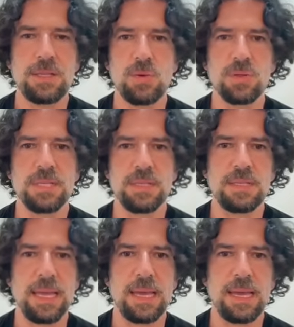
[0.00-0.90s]
used
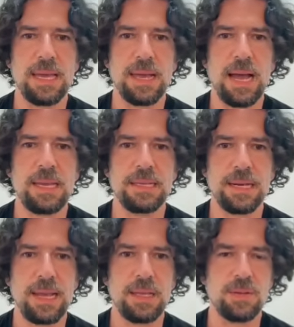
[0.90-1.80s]
the
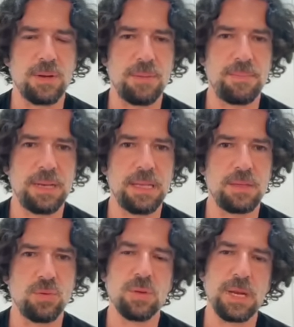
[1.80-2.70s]
iterator
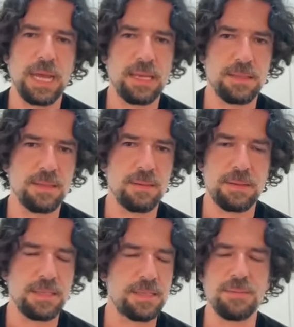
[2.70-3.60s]
ability to create.
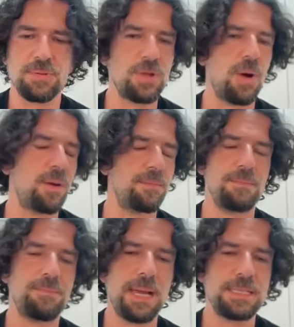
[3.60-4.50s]

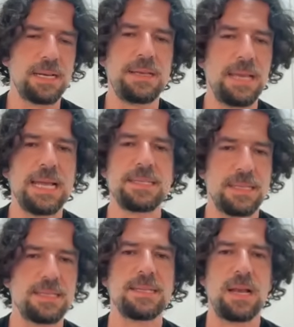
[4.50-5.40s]
So basically, yes,
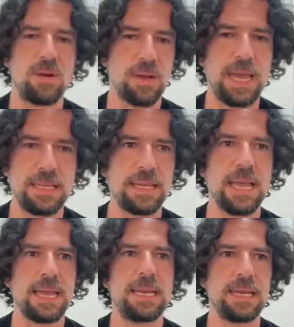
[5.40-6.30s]
it's
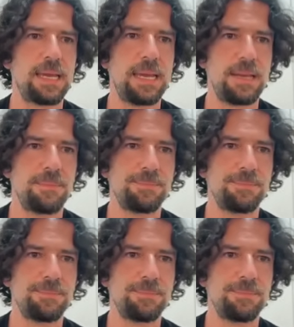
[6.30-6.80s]
allocating again and again.